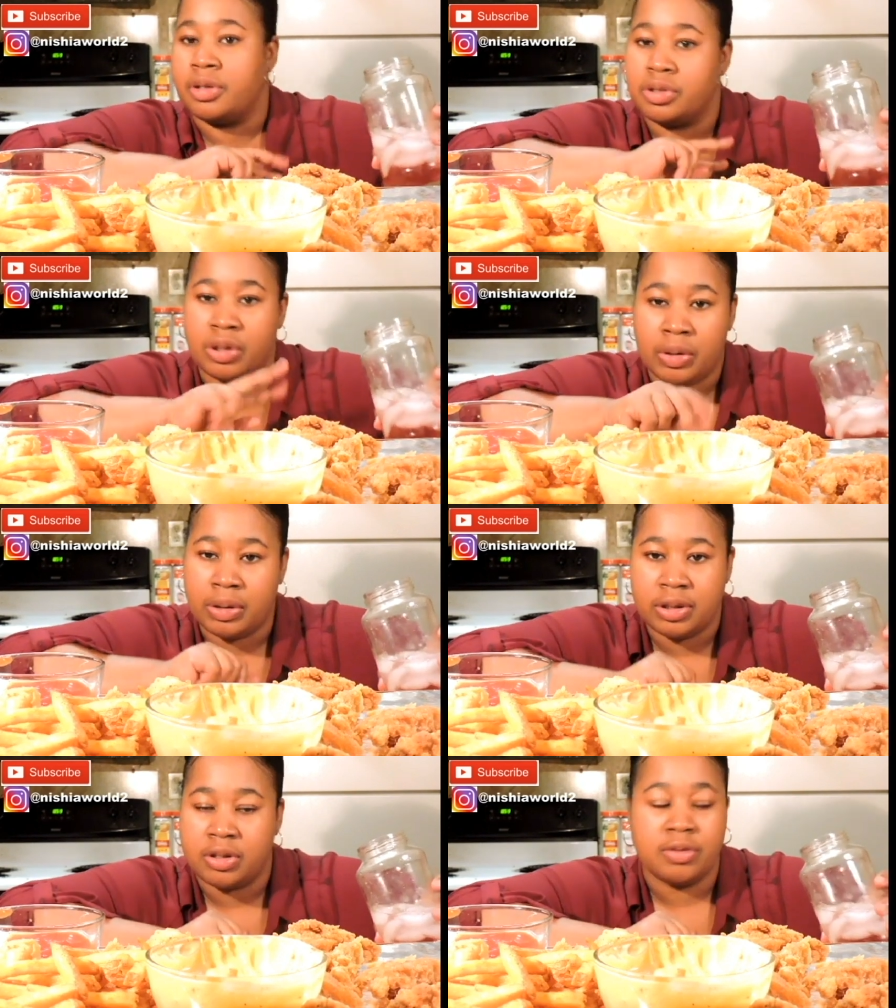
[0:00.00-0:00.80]
They're
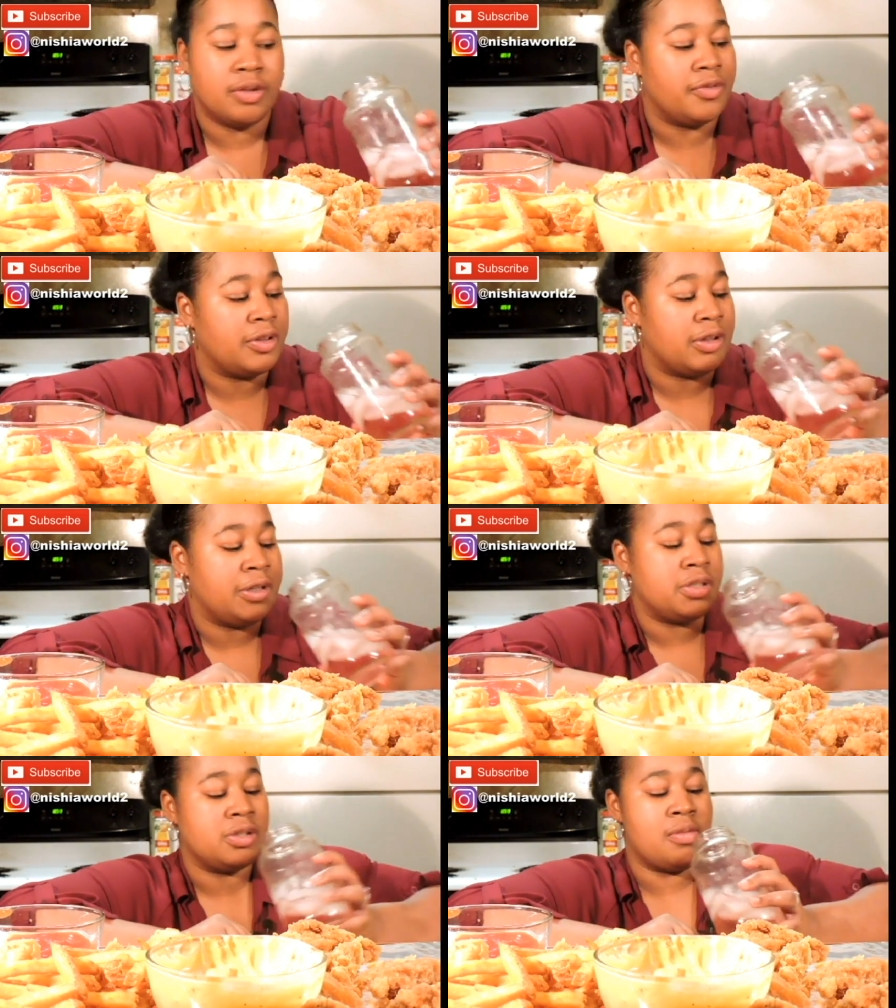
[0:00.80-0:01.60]
totally two different
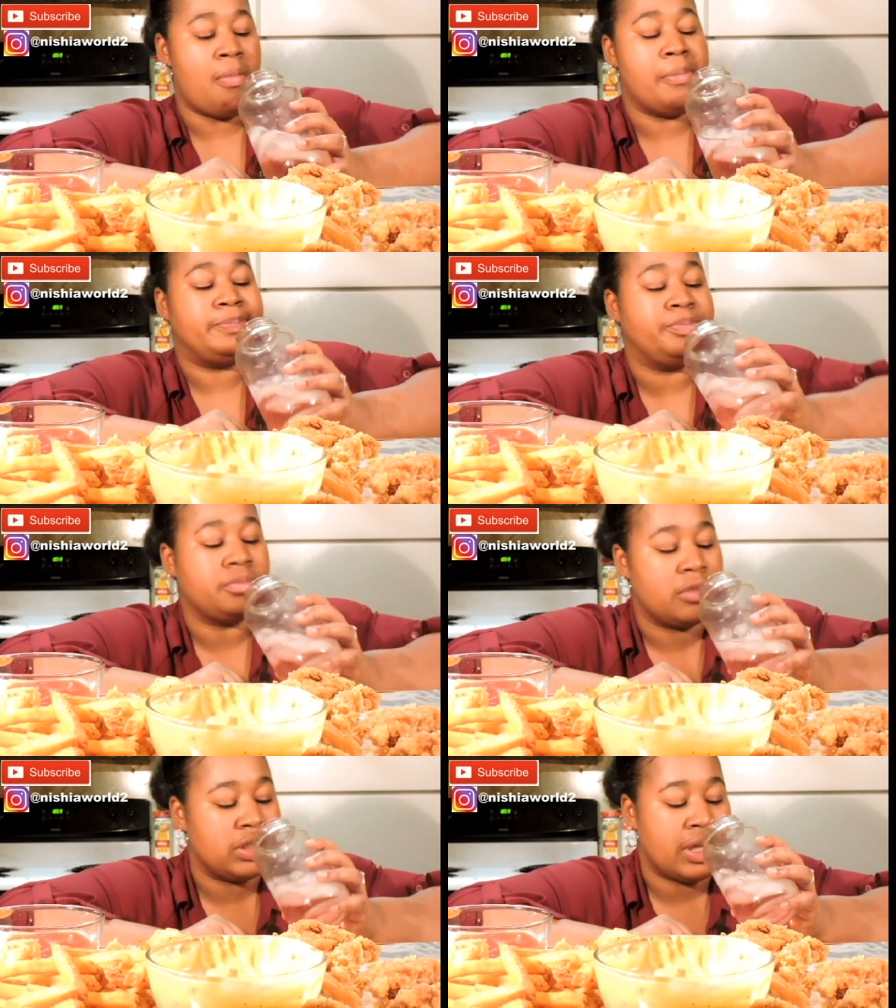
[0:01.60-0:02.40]

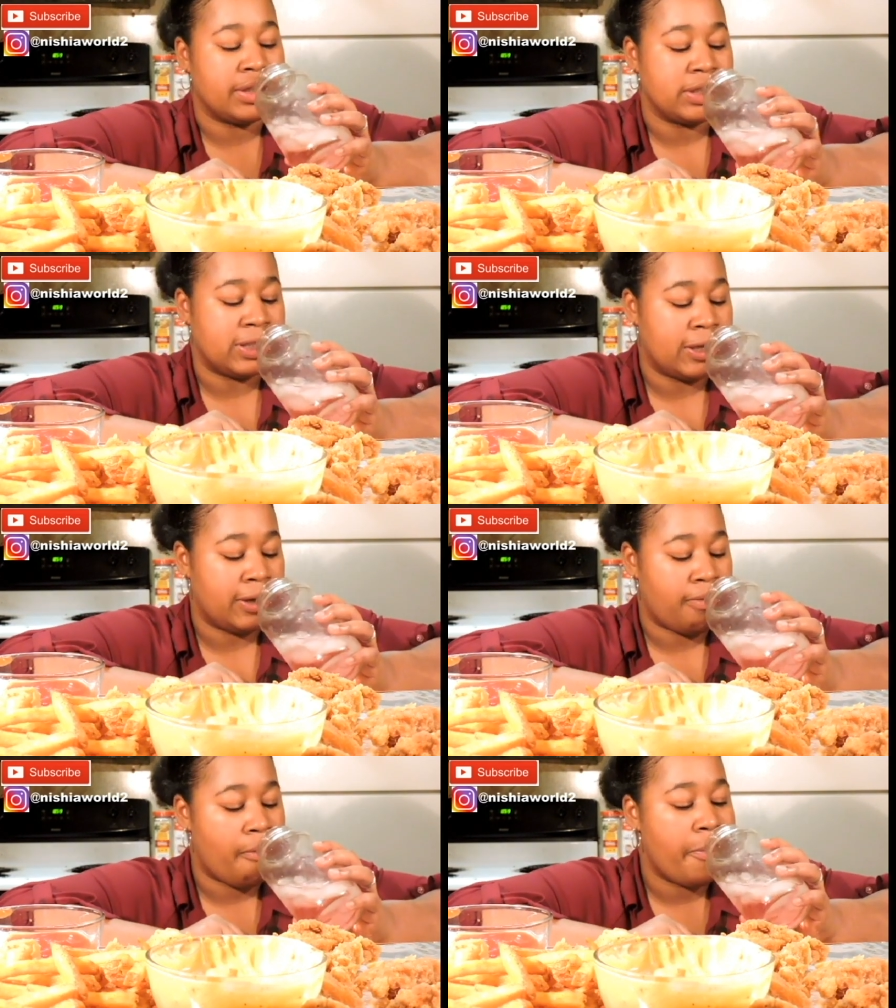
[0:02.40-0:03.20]
things. It's not the same.